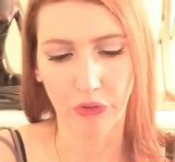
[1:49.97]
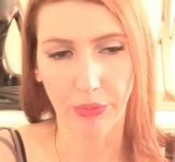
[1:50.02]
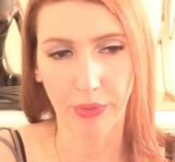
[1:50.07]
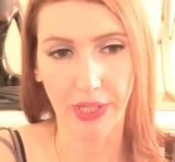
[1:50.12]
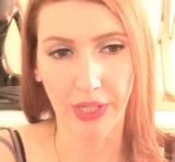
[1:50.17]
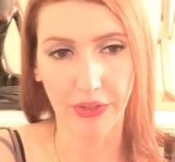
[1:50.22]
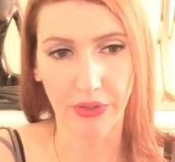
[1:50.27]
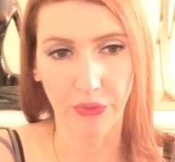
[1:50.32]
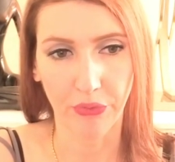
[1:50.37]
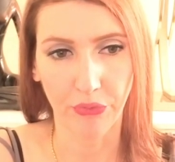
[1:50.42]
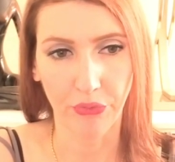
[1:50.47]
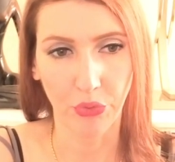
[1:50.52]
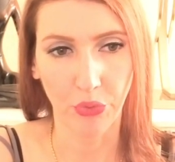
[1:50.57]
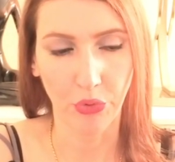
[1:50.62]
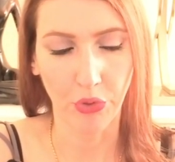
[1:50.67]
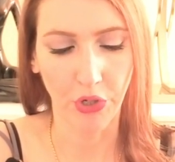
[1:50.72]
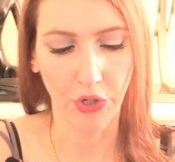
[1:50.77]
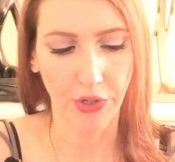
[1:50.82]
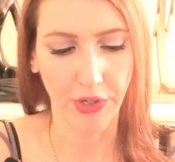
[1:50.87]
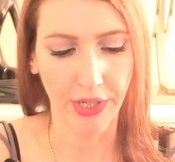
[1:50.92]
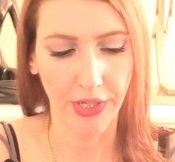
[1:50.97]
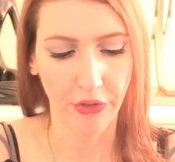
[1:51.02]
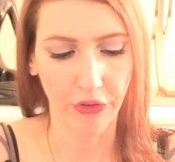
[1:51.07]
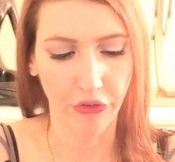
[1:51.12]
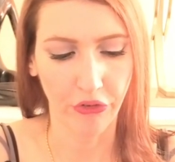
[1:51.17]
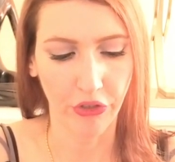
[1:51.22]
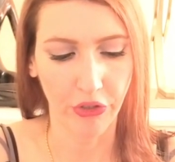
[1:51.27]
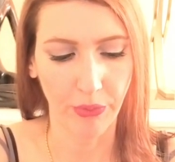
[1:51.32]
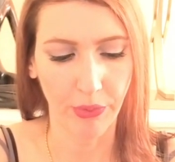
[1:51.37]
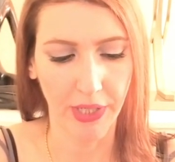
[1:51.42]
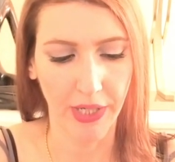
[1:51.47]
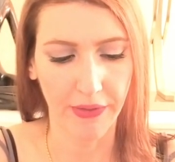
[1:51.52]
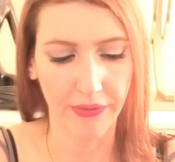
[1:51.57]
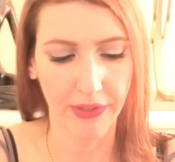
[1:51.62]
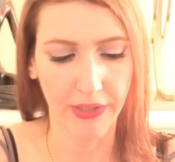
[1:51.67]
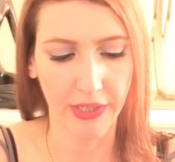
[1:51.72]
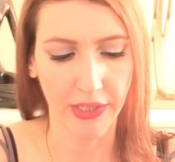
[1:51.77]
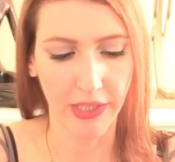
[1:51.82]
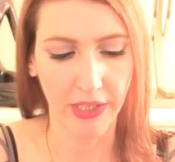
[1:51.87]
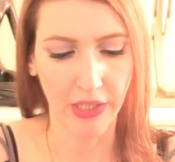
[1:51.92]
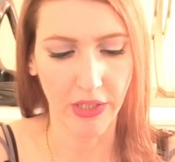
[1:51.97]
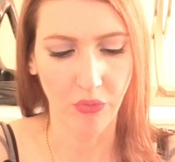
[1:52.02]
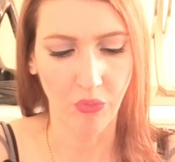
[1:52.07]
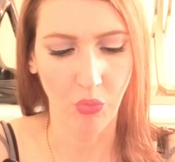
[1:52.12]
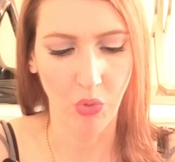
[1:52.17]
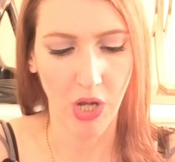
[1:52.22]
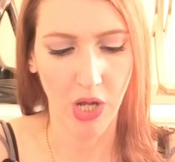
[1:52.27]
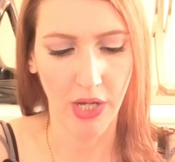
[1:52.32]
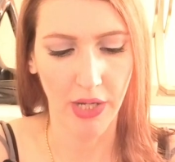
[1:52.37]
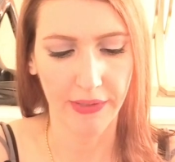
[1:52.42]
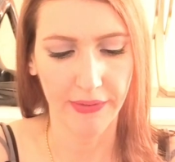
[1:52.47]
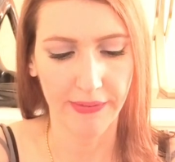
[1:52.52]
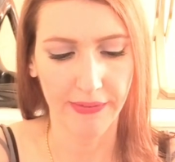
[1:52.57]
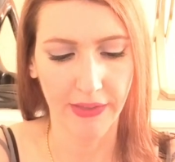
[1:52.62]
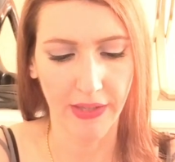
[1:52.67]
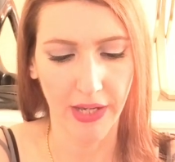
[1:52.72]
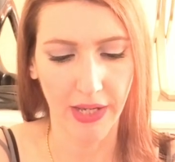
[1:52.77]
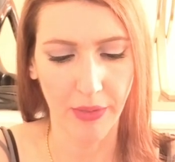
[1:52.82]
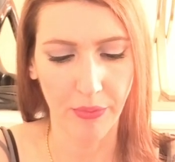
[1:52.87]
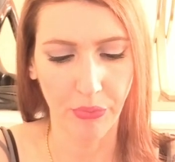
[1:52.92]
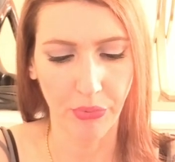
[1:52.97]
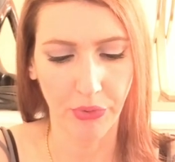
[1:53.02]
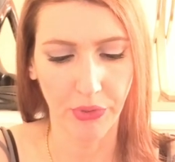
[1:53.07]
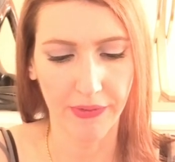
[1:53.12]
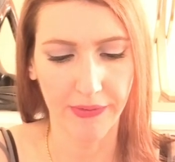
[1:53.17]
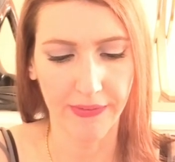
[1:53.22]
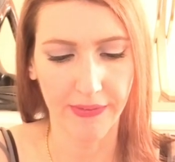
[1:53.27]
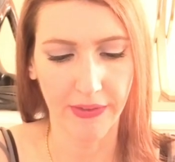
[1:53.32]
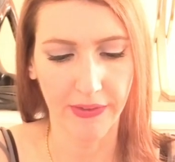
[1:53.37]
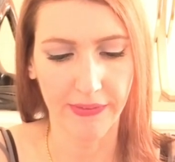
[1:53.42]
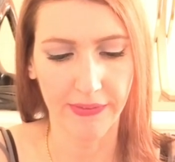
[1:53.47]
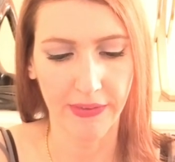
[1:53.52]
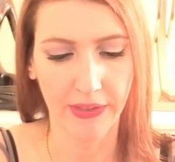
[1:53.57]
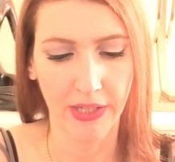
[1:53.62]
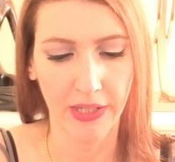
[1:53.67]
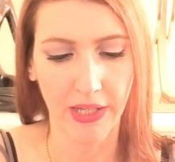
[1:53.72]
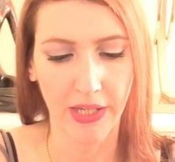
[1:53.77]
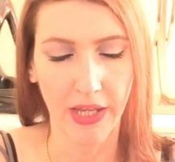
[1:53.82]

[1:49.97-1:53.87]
we got the Fool card energy, we got the King of Wands, the High Priestess,